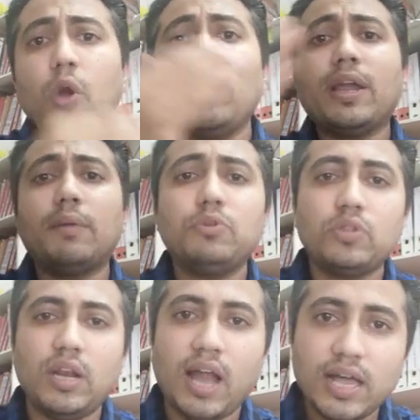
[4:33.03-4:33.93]
now we come
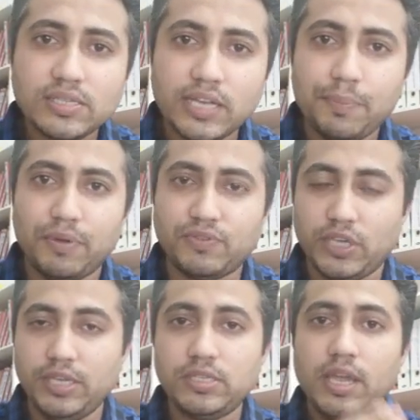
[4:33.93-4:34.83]
to the last type of
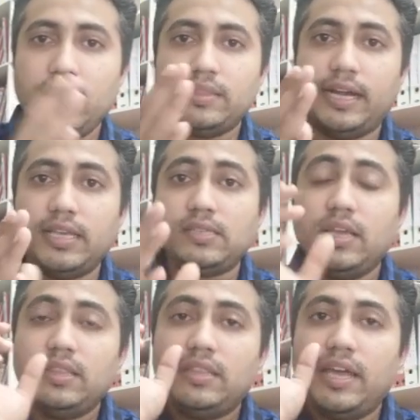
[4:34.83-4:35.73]
change that is
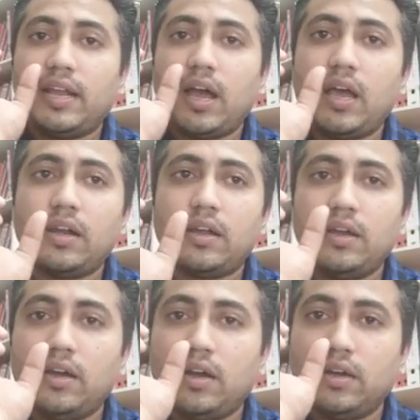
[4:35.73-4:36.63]
there are
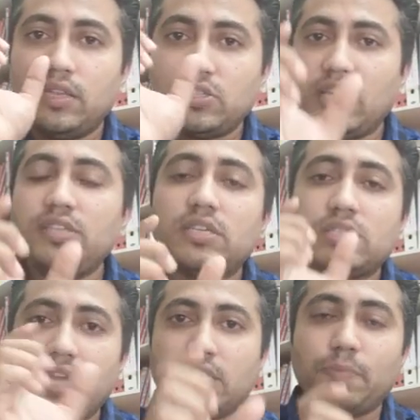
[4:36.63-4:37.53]
uh, the
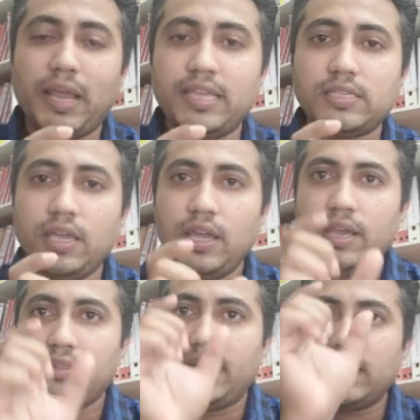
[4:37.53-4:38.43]
changes takes place
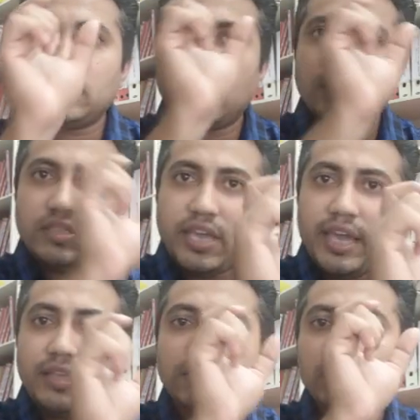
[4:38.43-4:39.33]
that is a
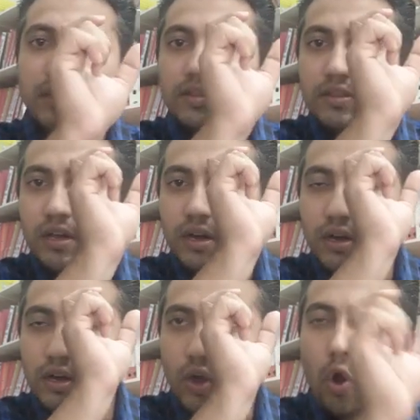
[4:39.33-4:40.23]
change the
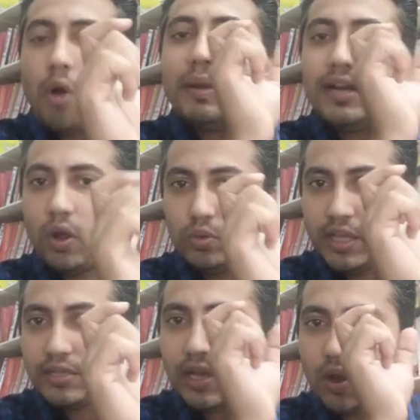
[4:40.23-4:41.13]
common noun
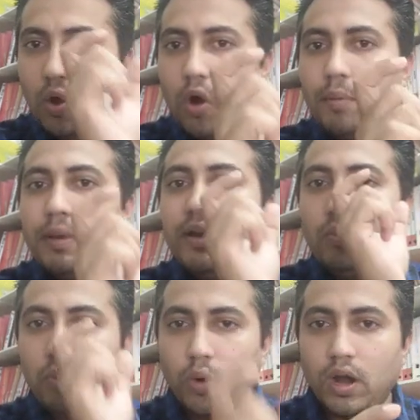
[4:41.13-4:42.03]
there is a common
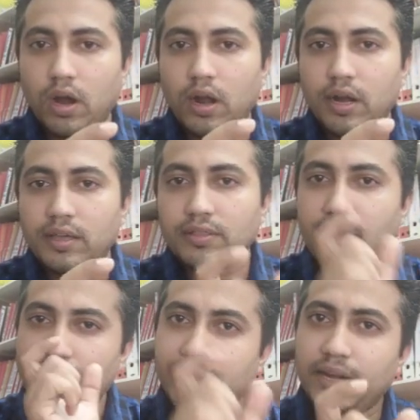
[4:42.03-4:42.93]
word
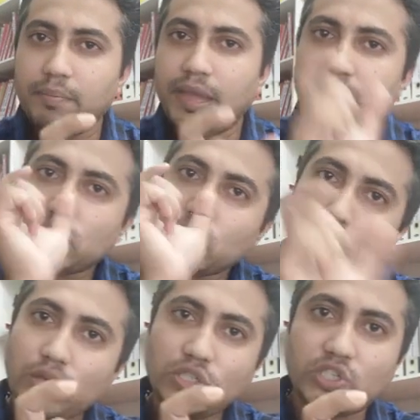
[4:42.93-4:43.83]
that remains
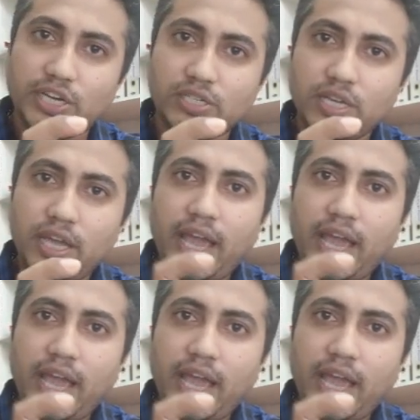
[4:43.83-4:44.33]
constant